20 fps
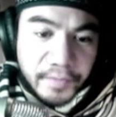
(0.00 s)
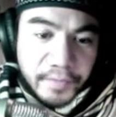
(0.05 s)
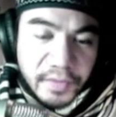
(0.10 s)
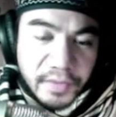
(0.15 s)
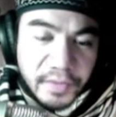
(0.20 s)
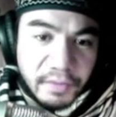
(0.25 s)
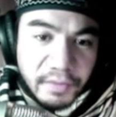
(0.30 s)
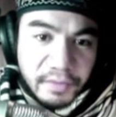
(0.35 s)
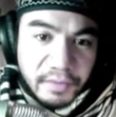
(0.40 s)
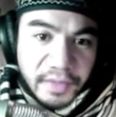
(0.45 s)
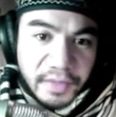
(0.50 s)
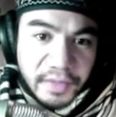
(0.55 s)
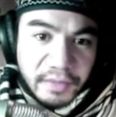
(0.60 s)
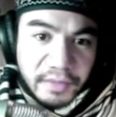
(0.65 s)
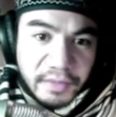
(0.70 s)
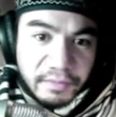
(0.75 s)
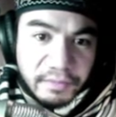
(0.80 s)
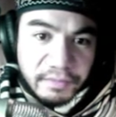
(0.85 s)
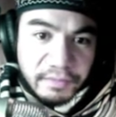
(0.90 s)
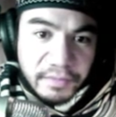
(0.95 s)
what we
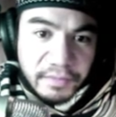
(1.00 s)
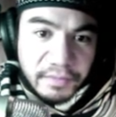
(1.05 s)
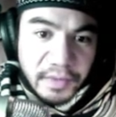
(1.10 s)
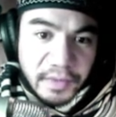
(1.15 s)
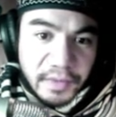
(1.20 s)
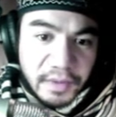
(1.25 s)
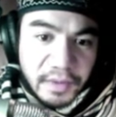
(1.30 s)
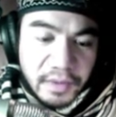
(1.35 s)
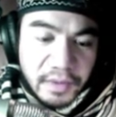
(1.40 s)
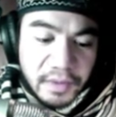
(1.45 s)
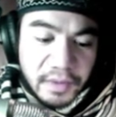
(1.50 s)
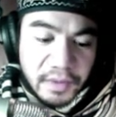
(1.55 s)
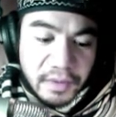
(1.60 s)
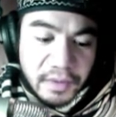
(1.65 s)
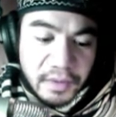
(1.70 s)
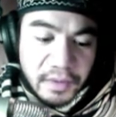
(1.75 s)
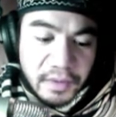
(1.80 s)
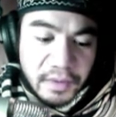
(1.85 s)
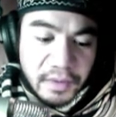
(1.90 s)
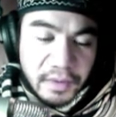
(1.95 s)

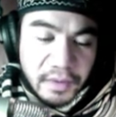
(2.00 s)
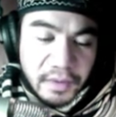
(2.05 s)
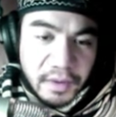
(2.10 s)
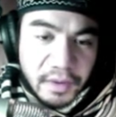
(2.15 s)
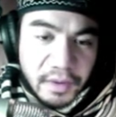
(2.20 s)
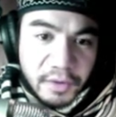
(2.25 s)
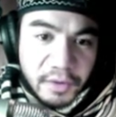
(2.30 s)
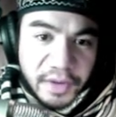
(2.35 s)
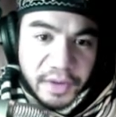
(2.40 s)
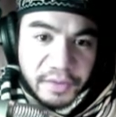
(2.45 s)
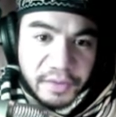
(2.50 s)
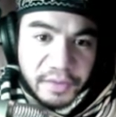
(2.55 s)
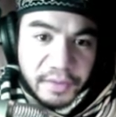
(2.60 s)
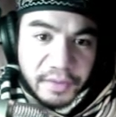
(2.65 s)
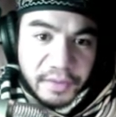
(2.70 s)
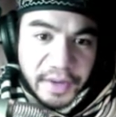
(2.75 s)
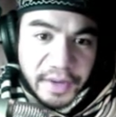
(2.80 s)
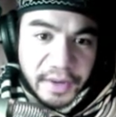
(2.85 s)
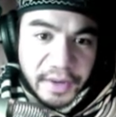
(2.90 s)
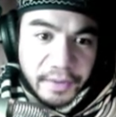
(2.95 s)
are going through
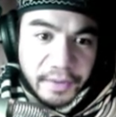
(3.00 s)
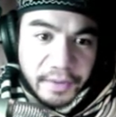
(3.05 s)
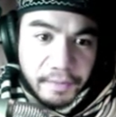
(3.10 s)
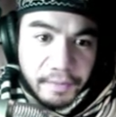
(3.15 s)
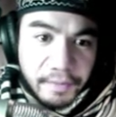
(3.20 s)
right now,